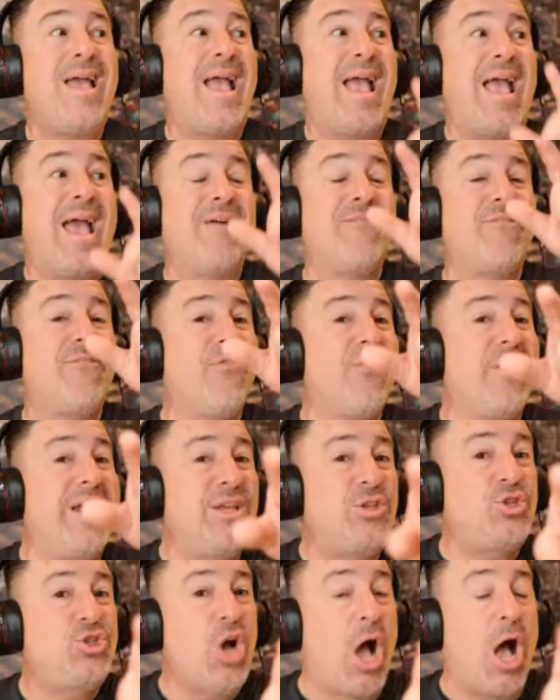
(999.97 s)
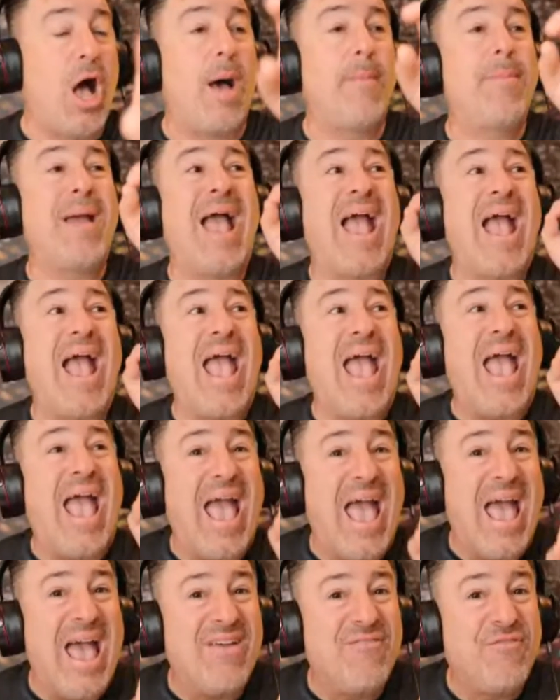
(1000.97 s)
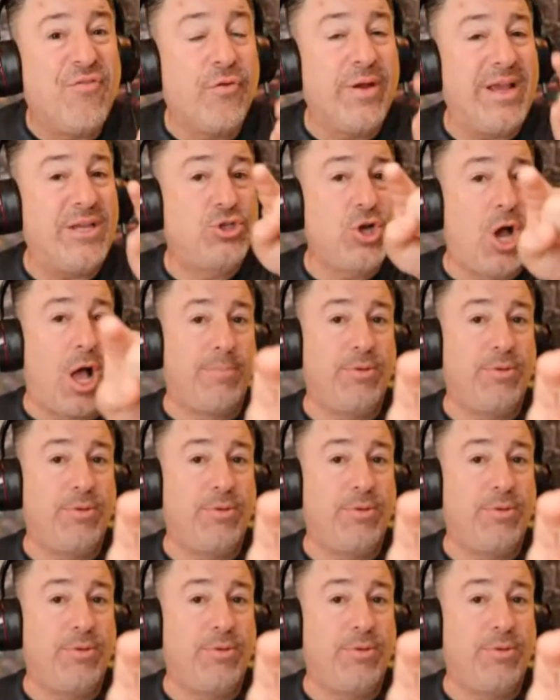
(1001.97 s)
Every job, every job